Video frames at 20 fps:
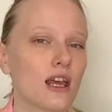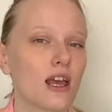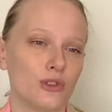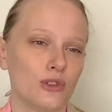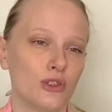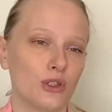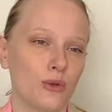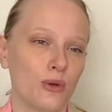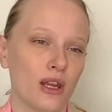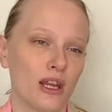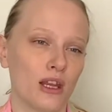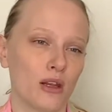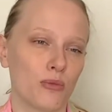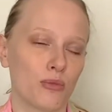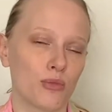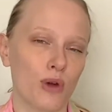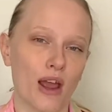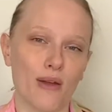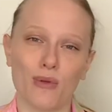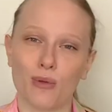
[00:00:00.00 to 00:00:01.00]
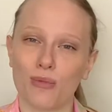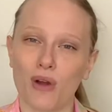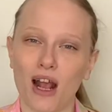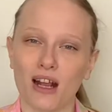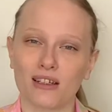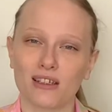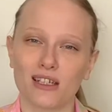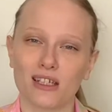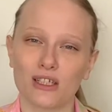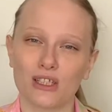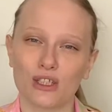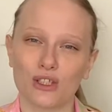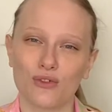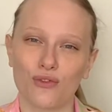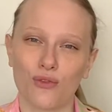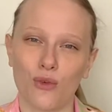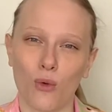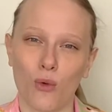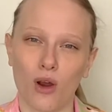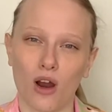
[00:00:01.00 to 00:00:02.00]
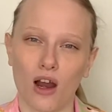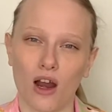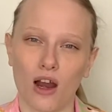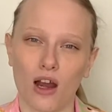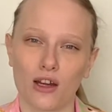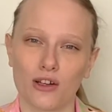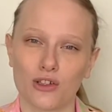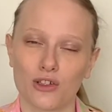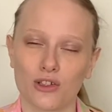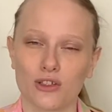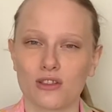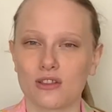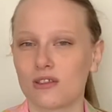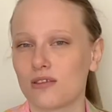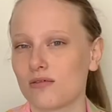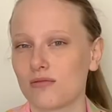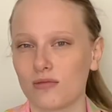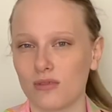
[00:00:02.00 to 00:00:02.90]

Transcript: doing private practice for just